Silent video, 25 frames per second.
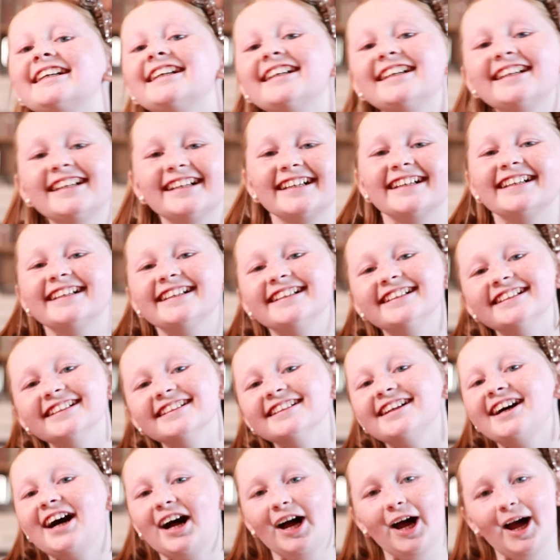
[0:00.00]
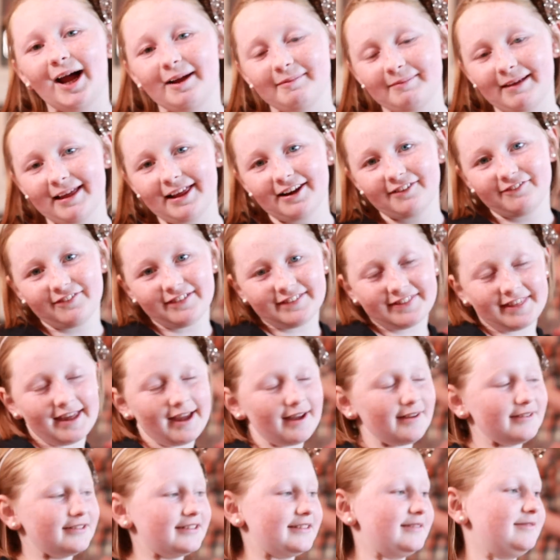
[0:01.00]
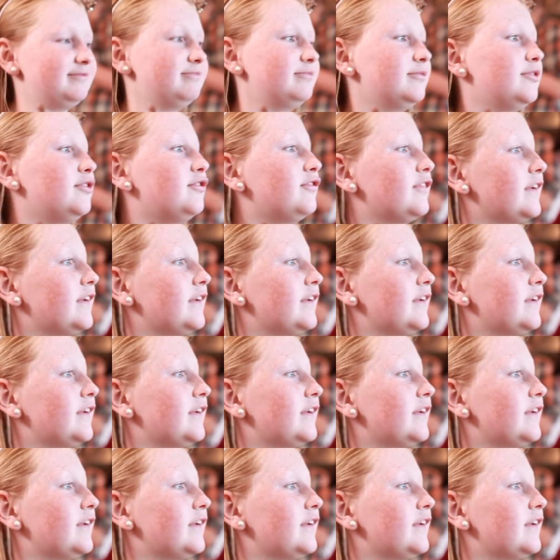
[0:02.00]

And from there, really, everything just went